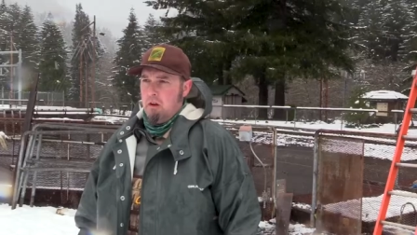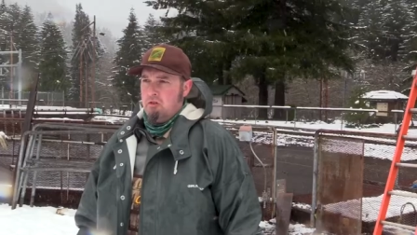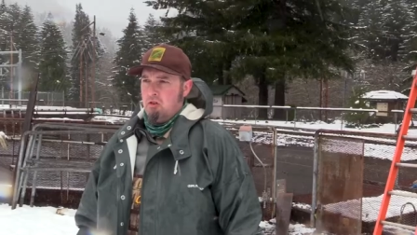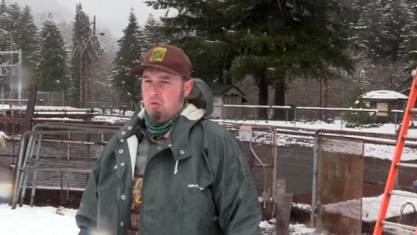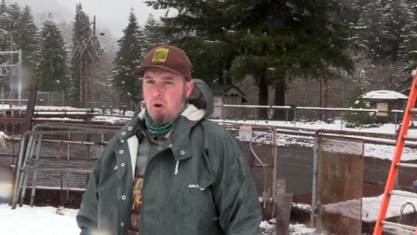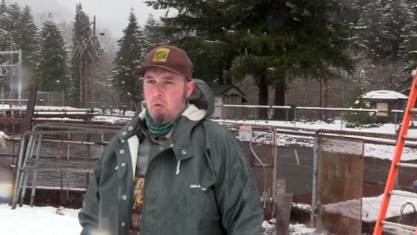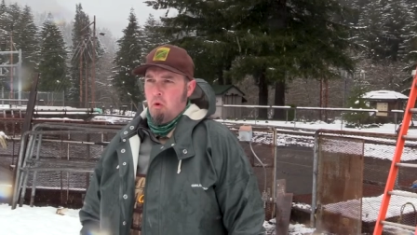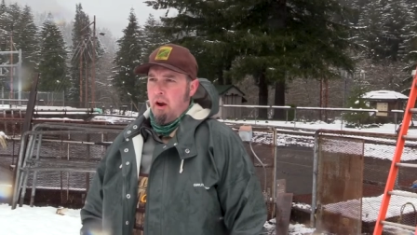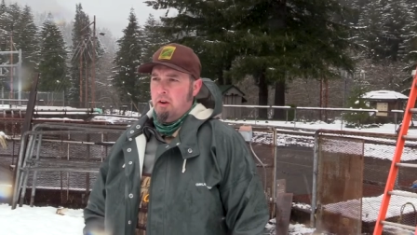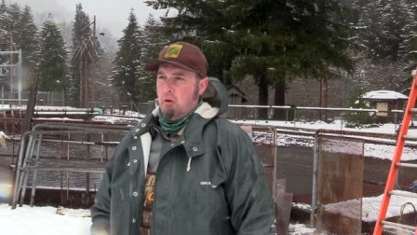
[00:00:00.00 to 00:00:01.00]
It's a great
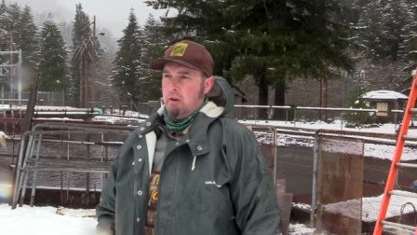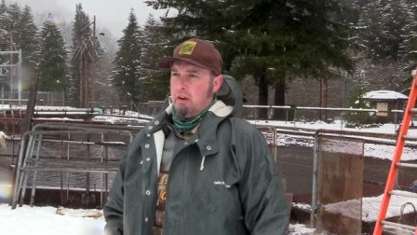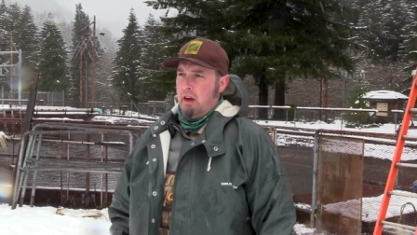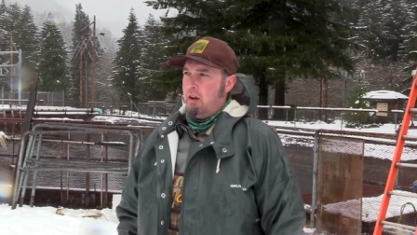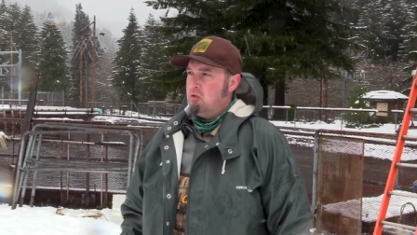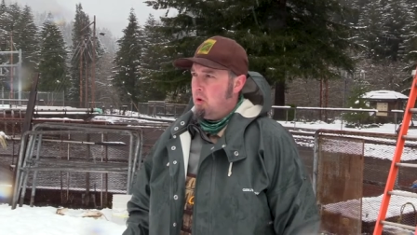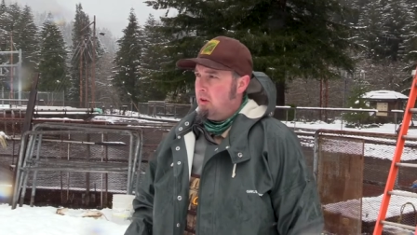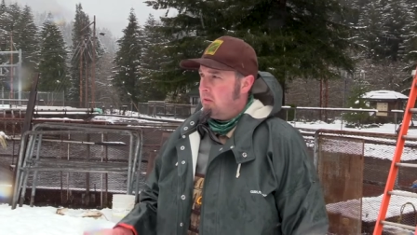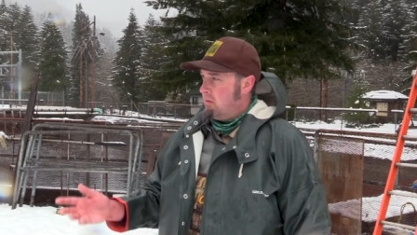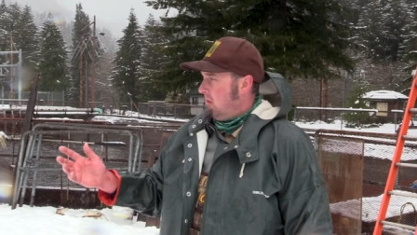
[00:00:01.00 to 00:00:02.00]
way to engage
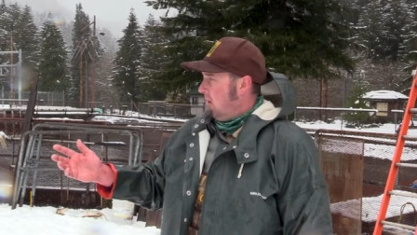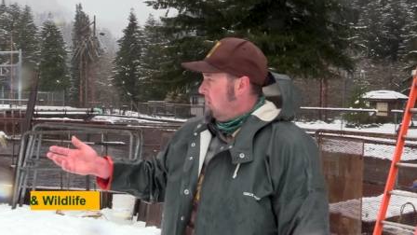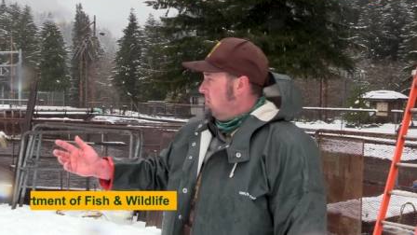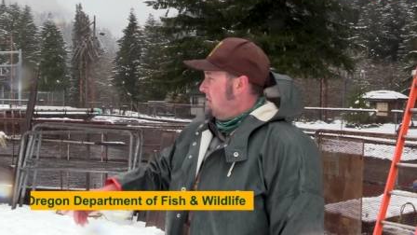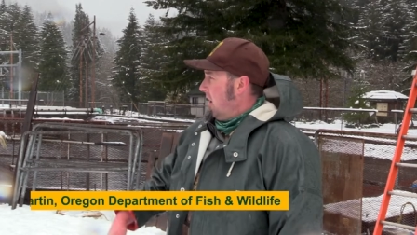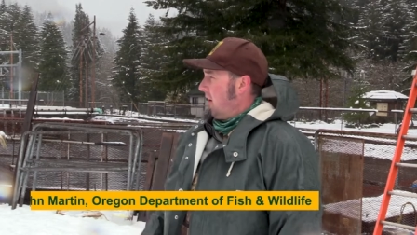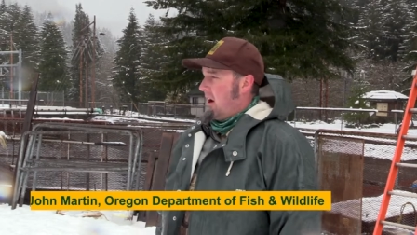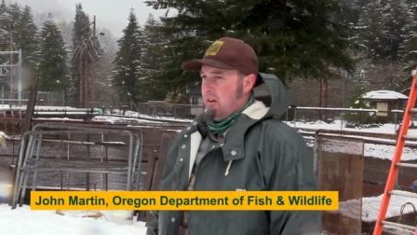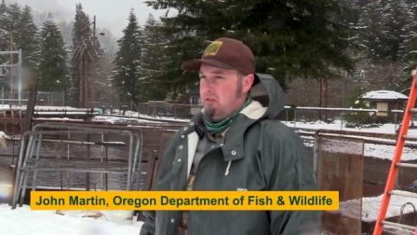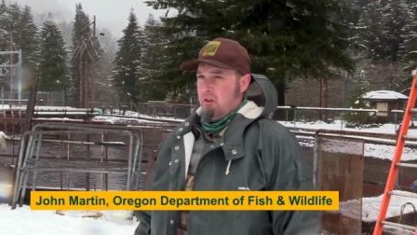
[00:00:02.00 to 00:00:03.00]
with, you know, we got
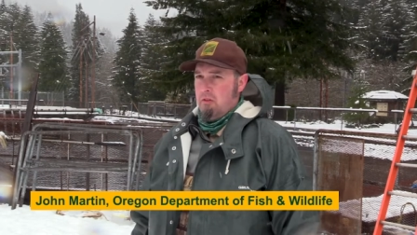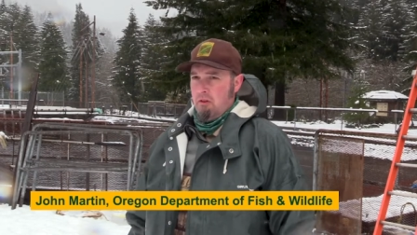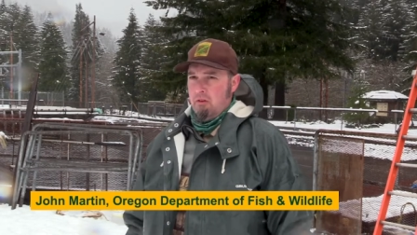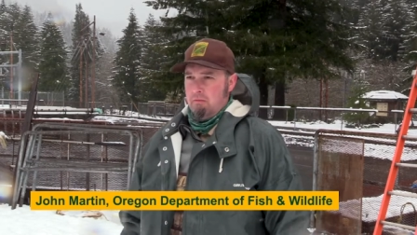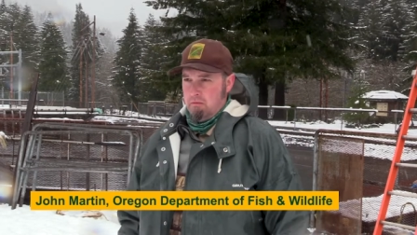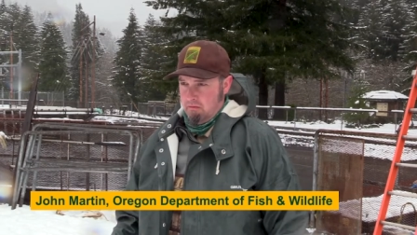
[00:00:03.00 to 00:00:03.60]
guys here that